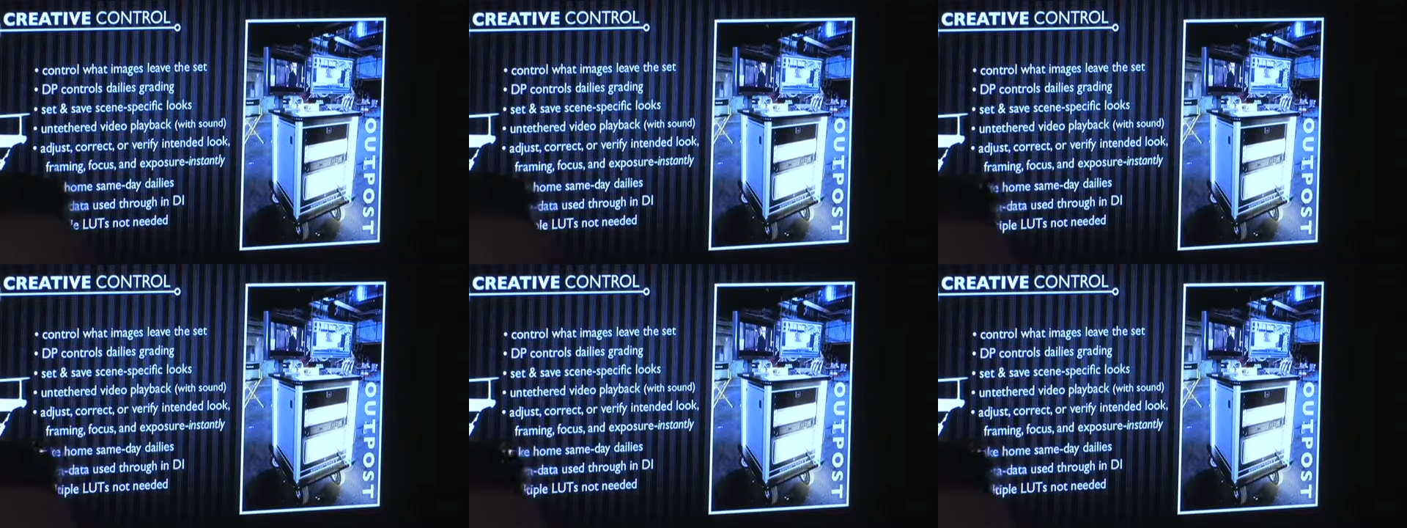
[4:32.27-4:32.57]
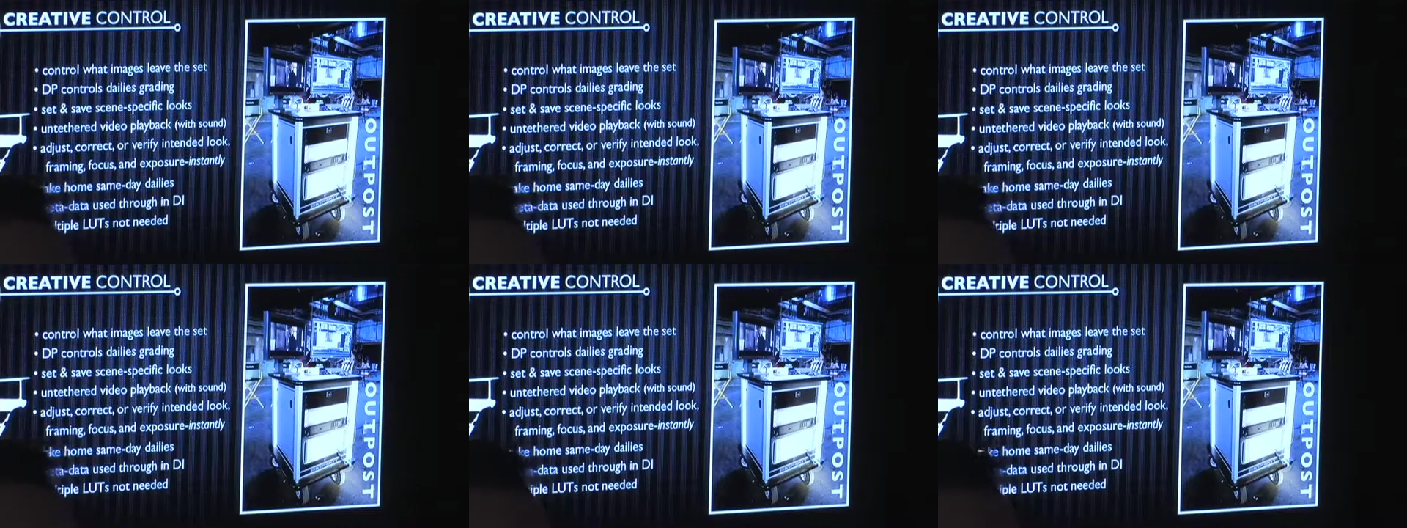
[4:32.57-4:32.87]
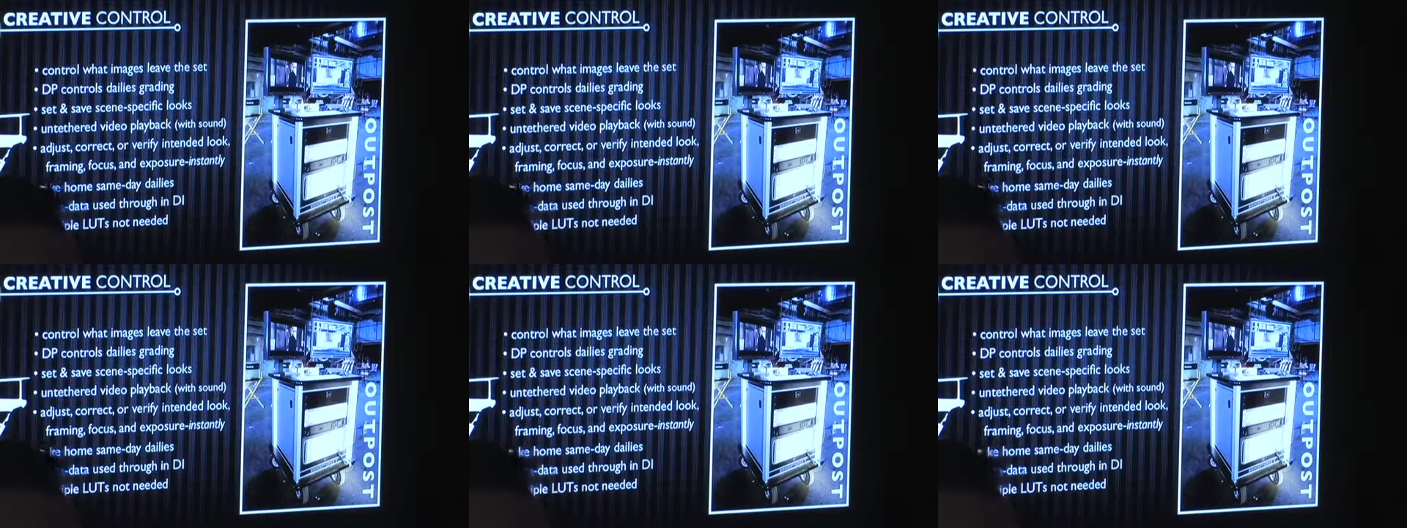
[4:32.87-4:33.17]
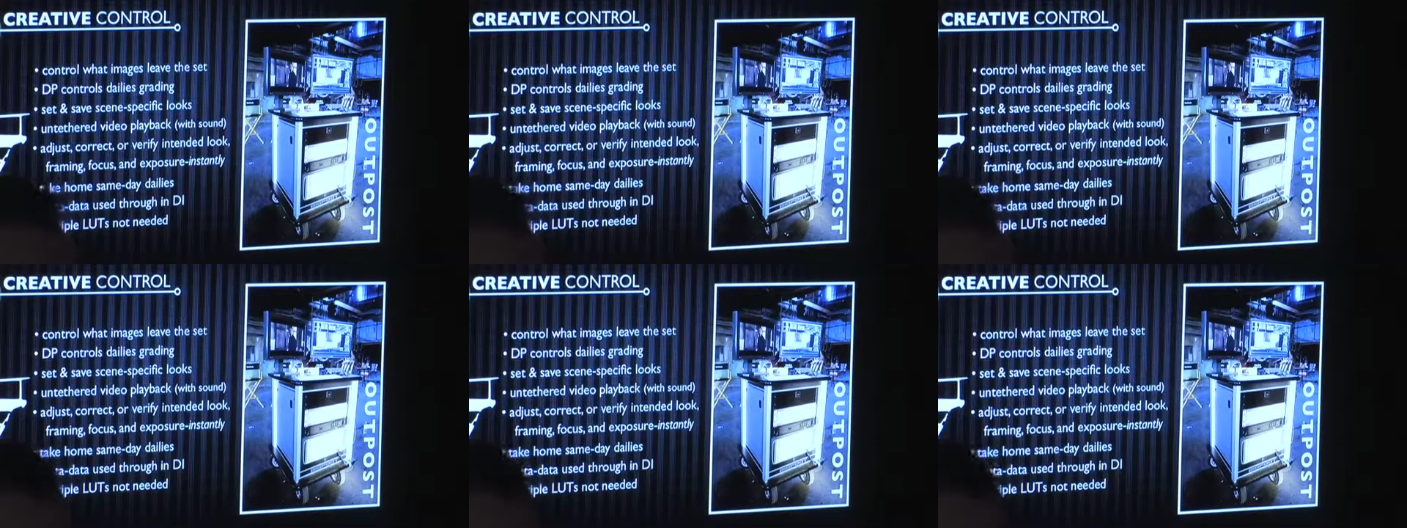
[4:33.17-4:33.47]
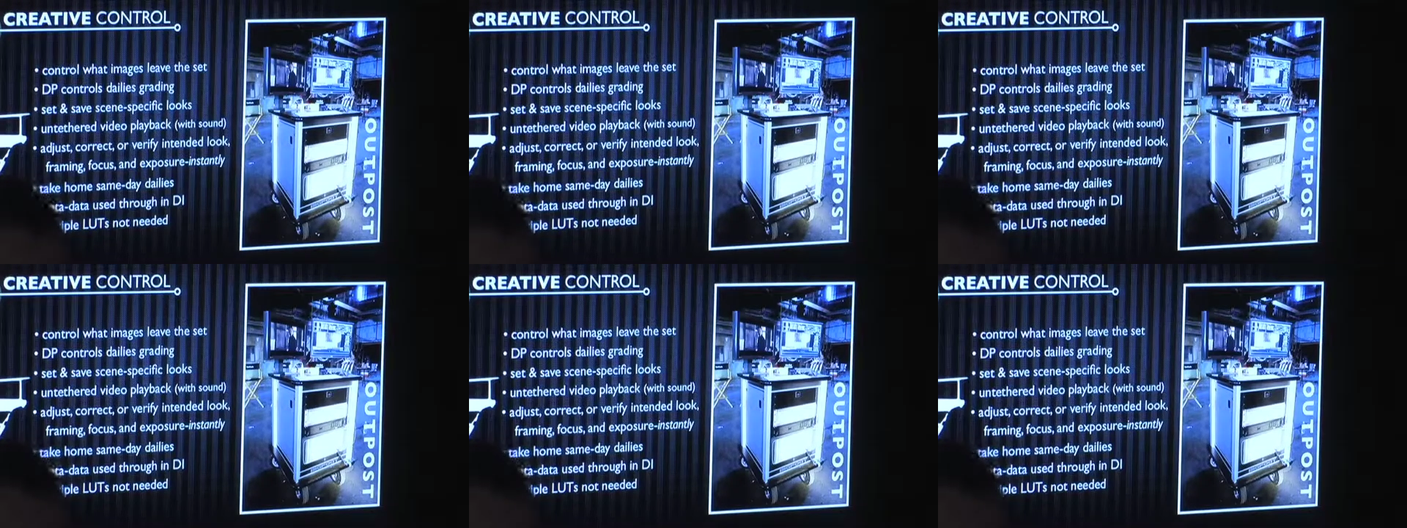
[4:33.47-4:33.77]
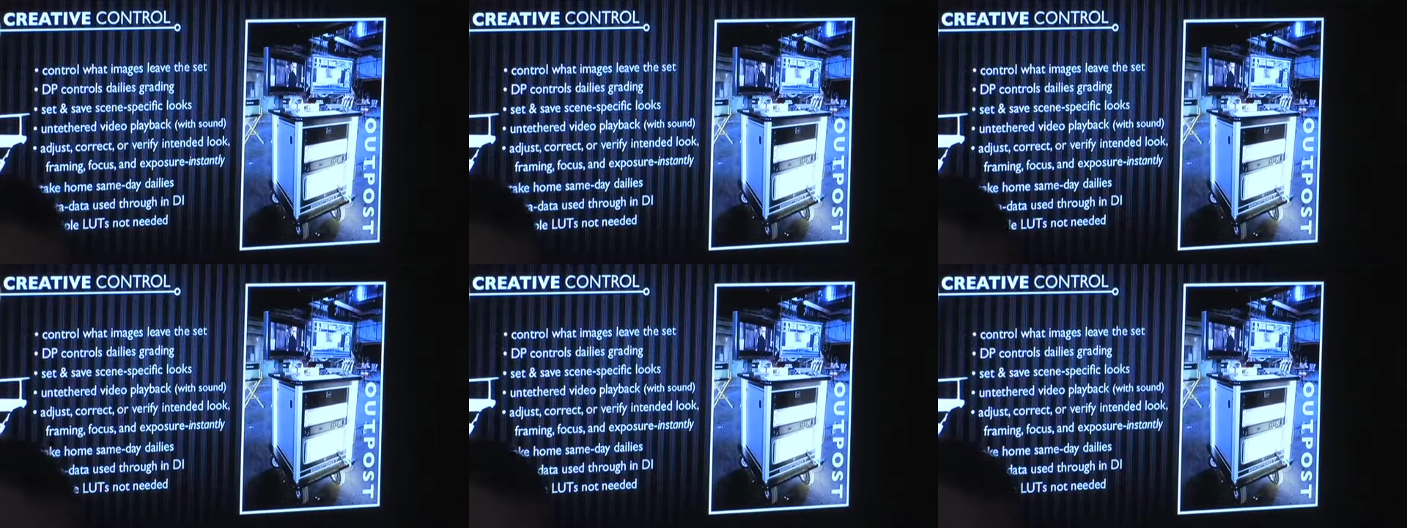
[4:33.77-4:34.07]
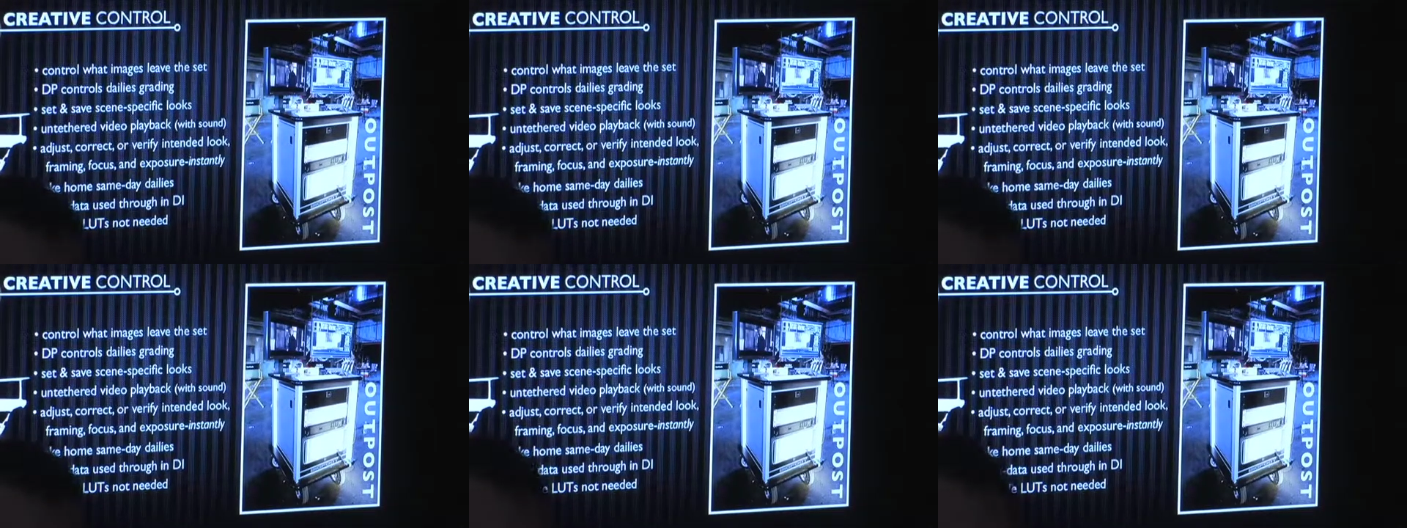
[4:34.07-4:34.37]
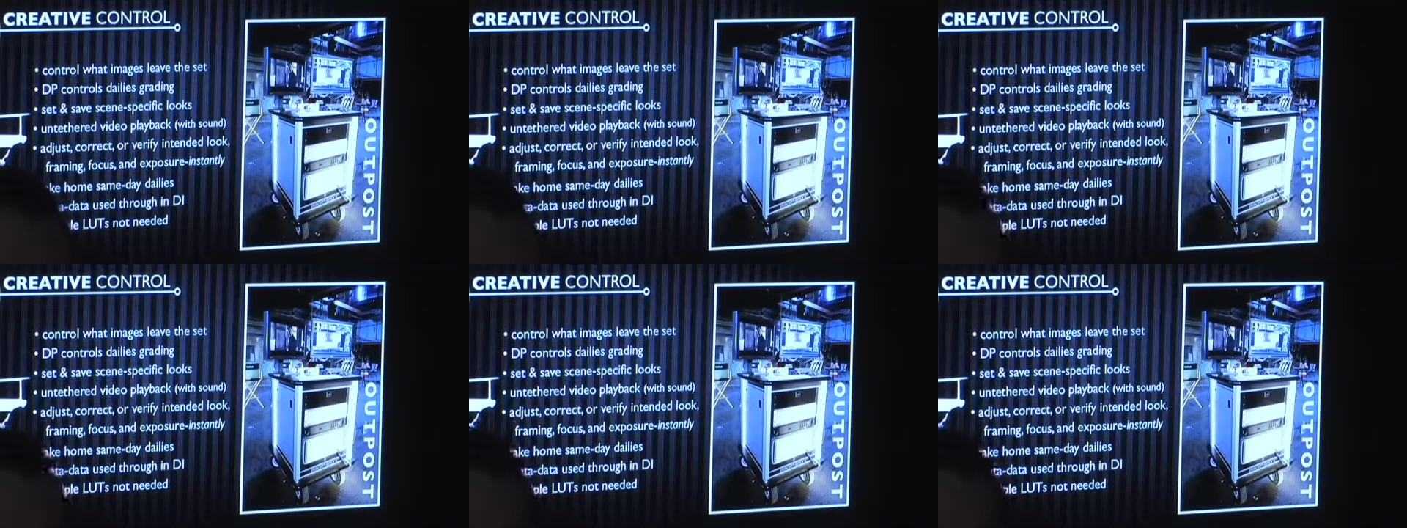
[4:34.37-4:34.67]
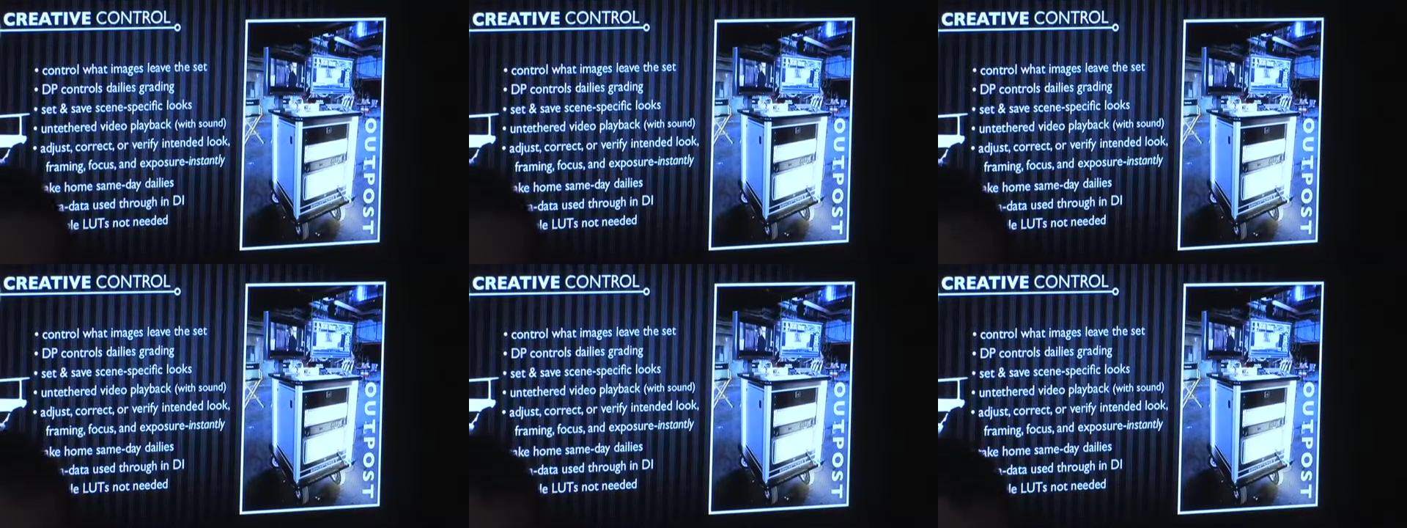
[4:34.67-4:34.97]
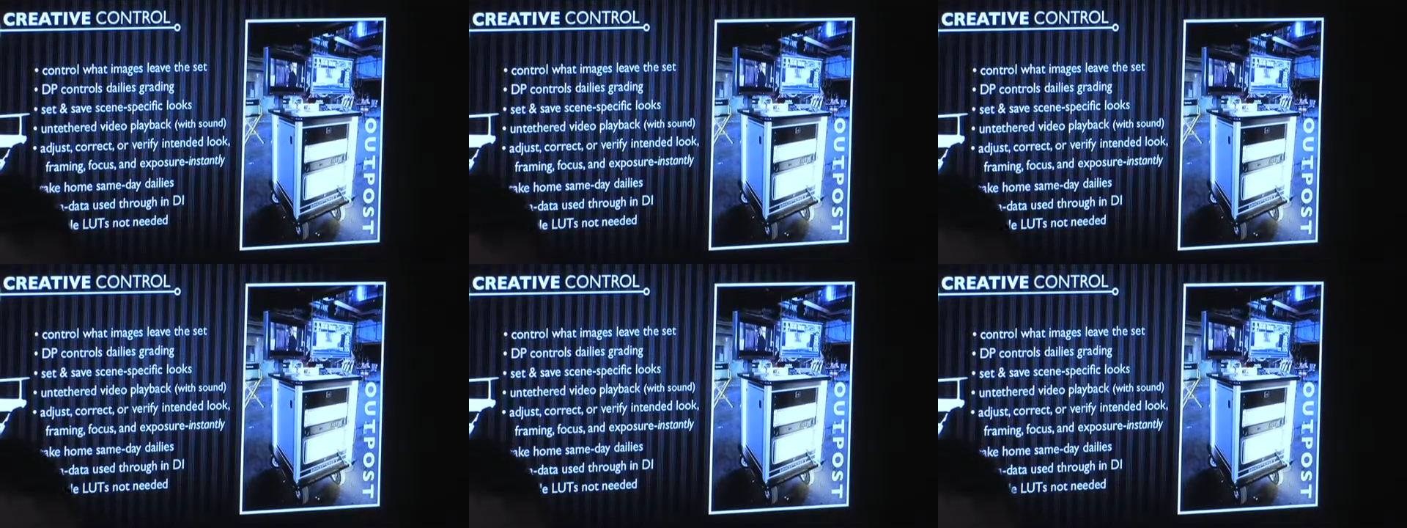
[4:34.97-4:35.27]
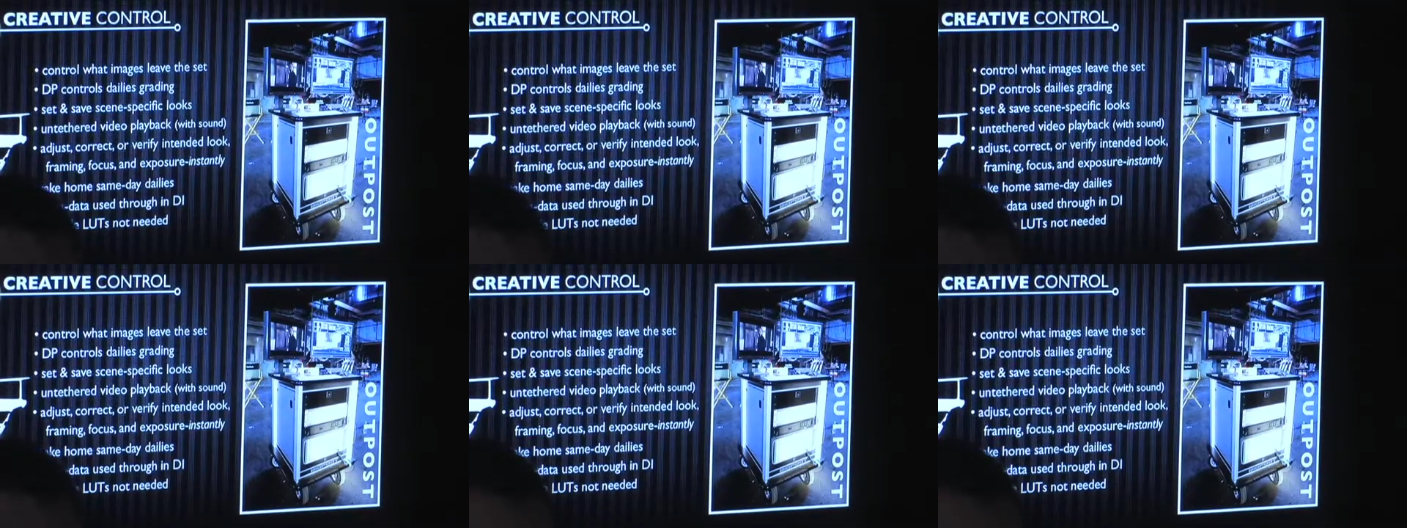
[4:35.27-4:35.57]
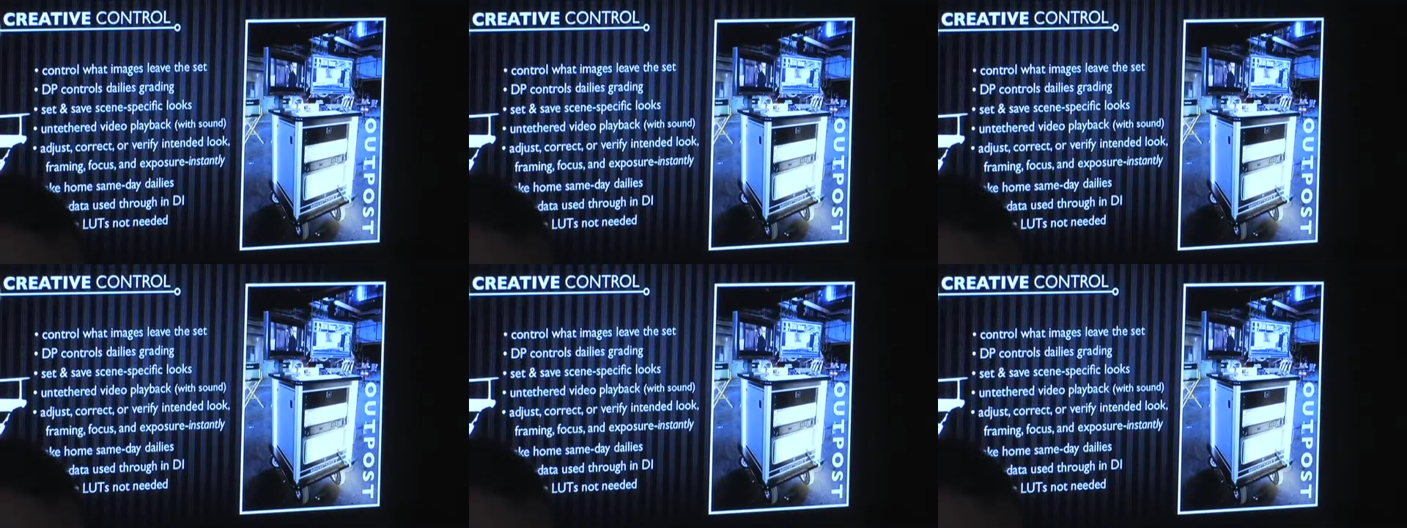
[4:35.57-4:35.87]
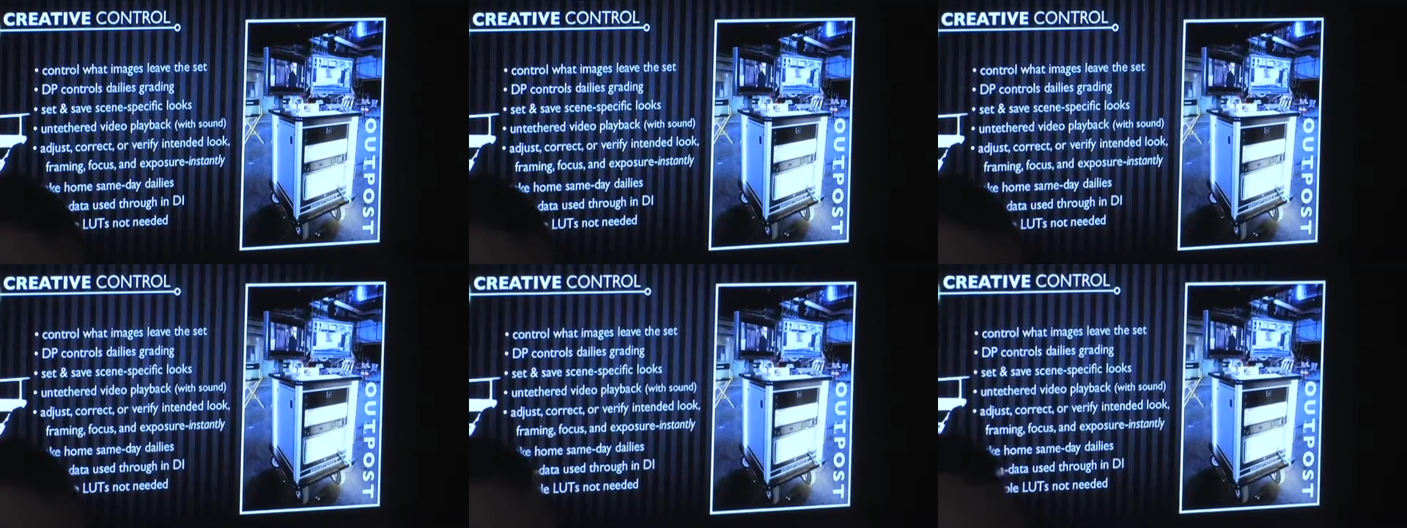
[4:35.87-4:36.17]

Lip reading: Nobody's mouth can be seen.